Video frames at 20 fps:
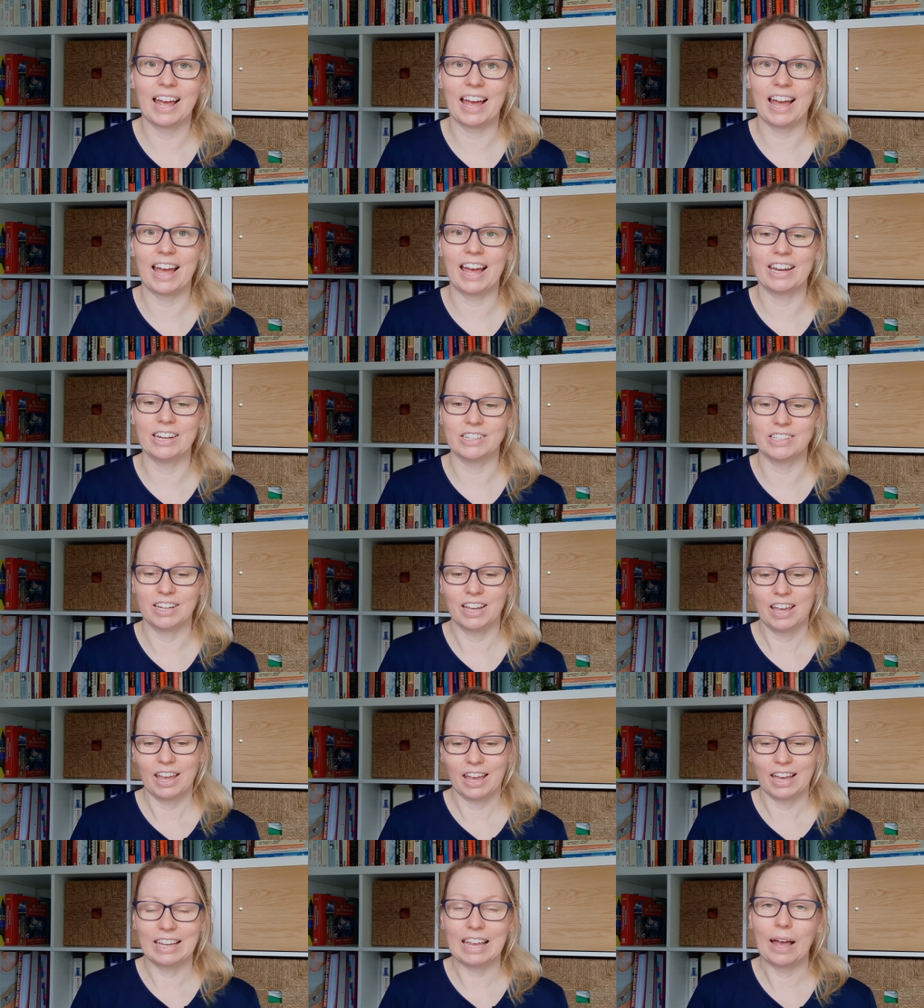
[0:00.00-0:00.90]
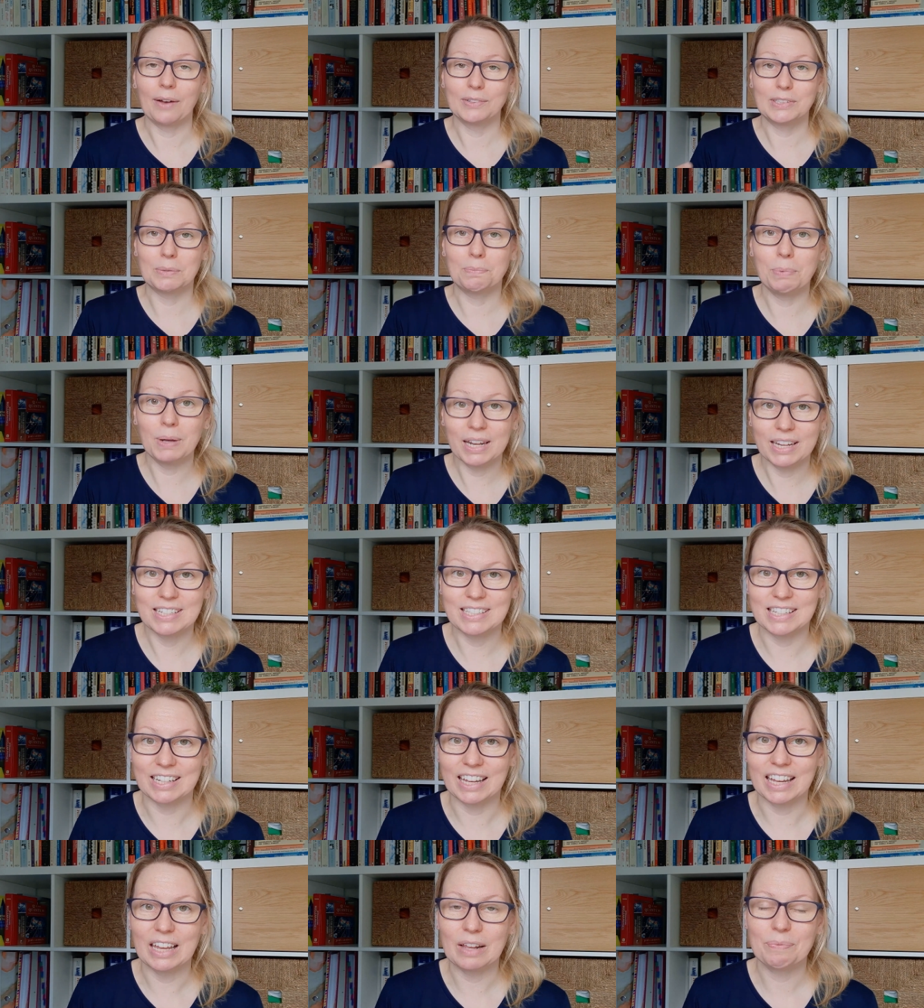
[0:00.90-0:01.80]
and
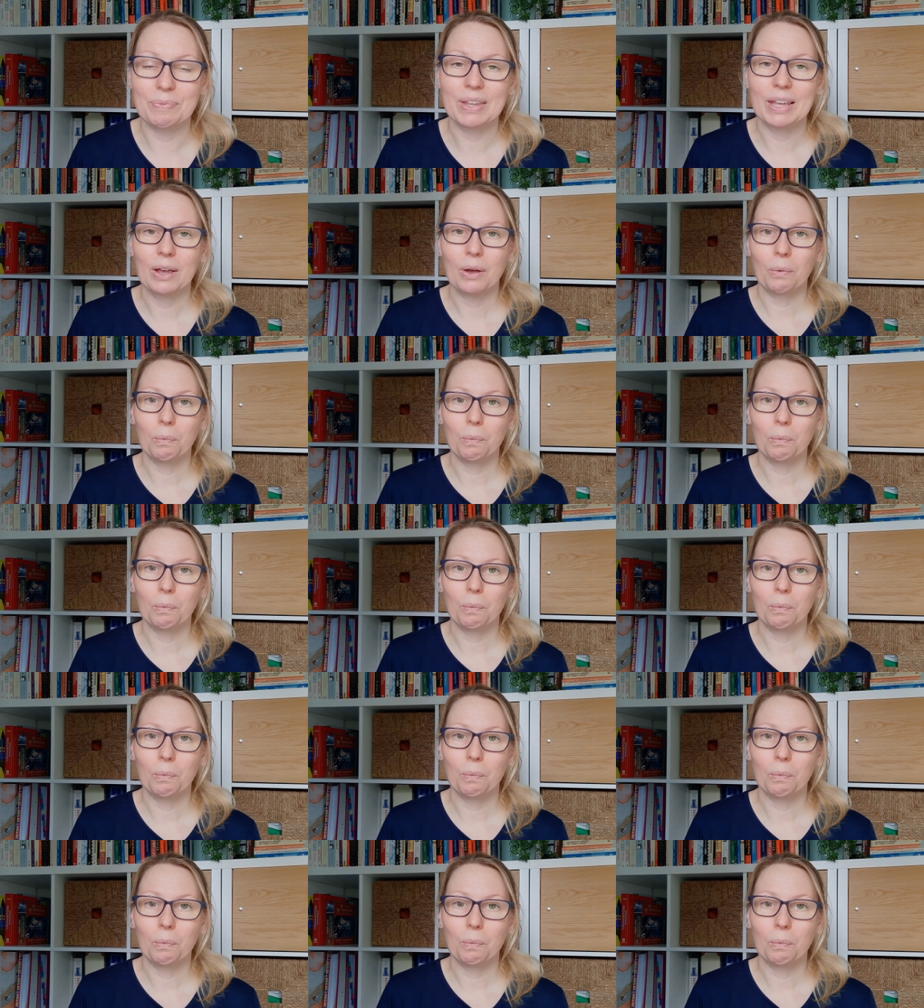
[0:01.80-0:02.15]
accountability